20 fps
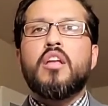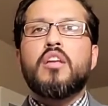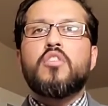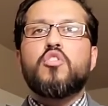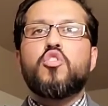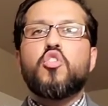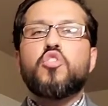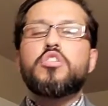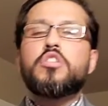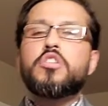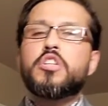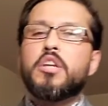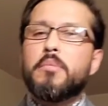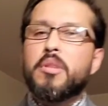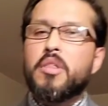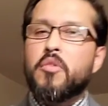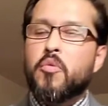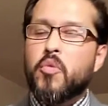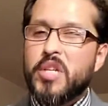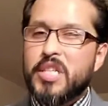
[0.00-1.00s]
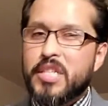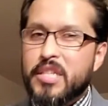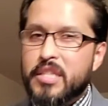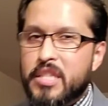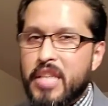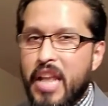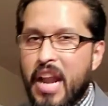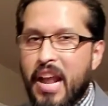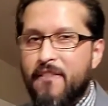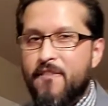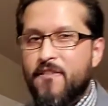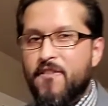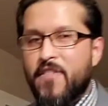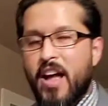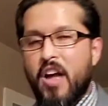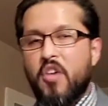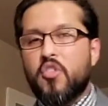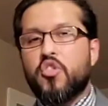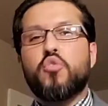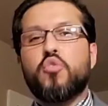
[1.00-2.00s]
those are some of the reasons that I
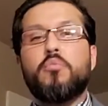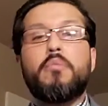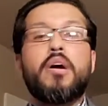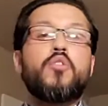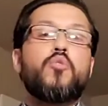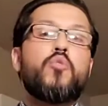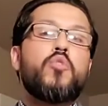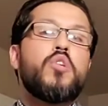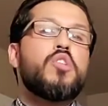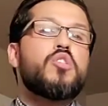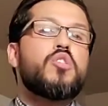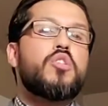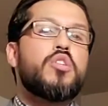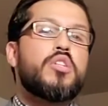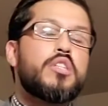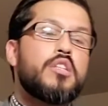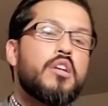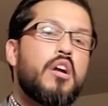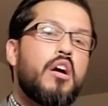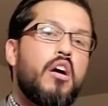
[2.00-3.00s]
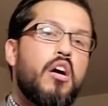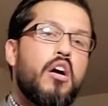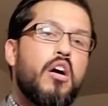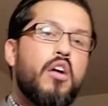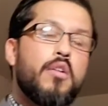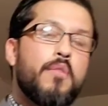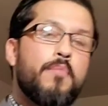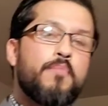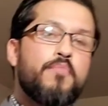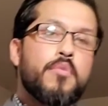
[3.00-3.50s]
found through my research on